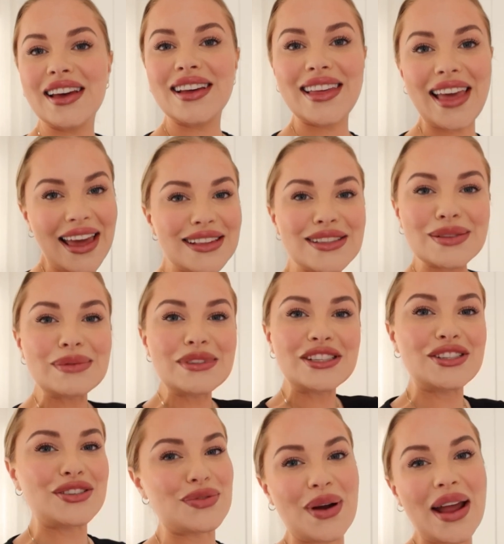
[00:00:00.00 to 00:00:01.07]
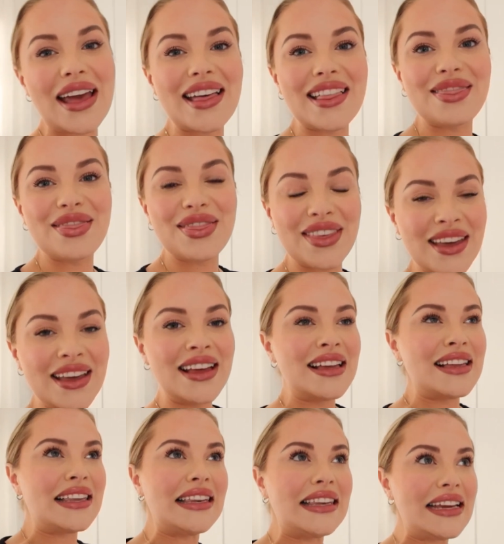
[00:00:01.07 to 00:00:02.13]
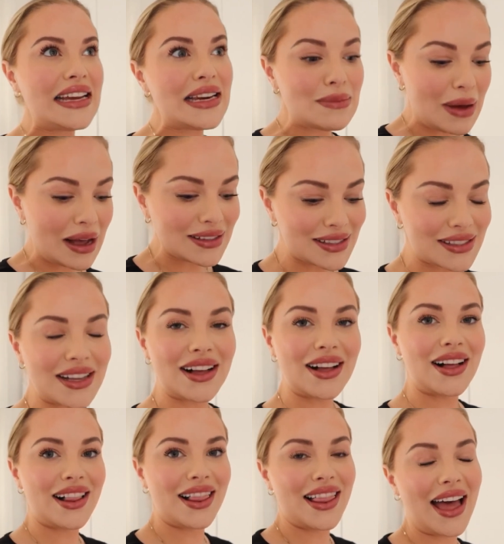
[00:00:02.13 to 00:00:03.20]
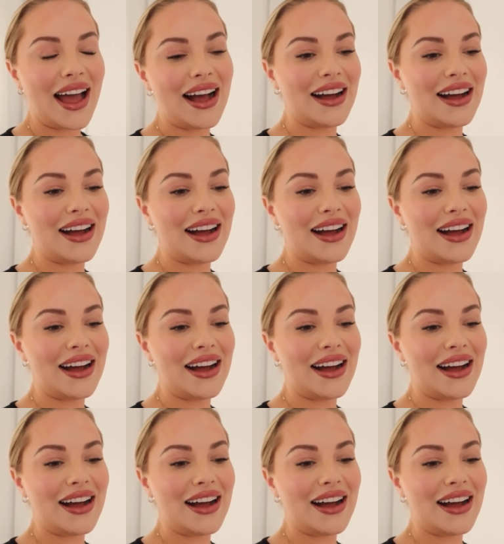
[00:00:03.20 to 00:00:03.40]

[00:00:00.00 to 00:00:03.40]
gain some strength, lean muscle,